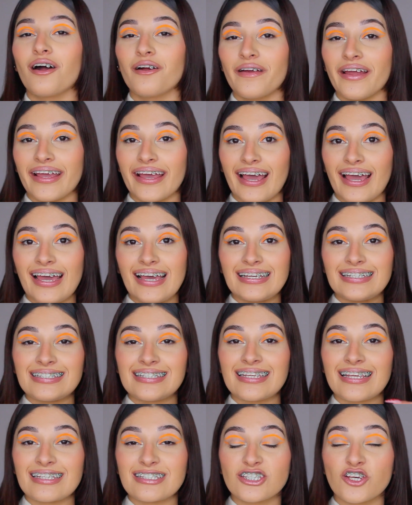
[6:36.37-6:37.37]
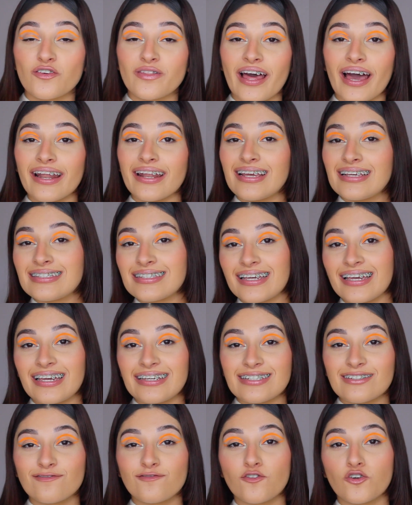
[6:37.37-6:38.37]
Alright guys, so that is
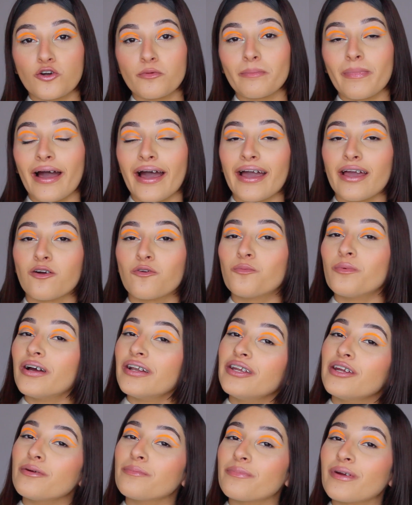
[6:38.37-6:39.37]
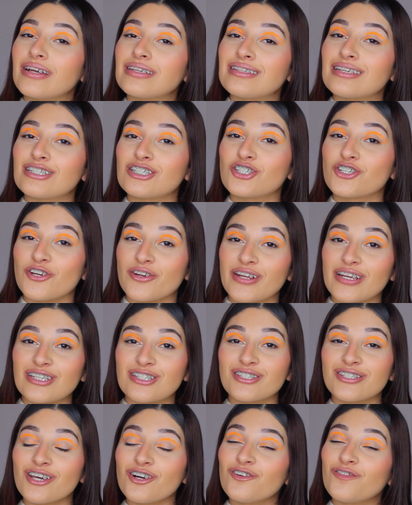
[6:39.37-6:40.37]
it for my 1-year braces journey
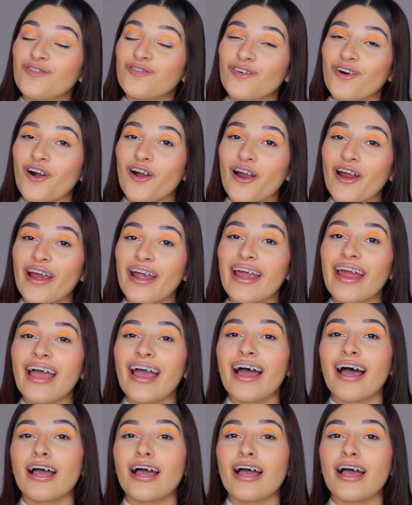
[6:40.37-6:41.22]
so far.